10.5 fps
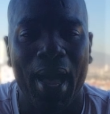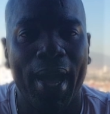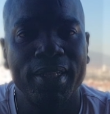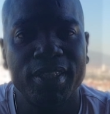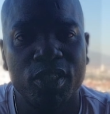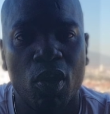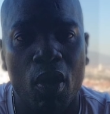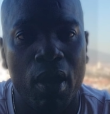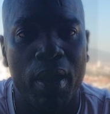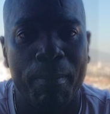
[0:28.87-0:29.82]
I got this
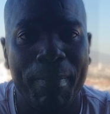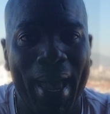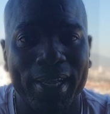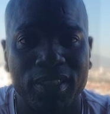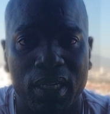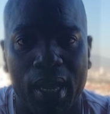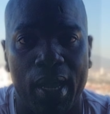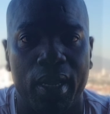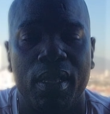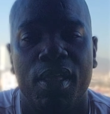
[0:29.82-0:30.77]
card back in
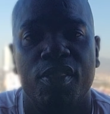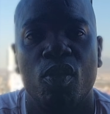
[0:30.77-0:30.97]
July. The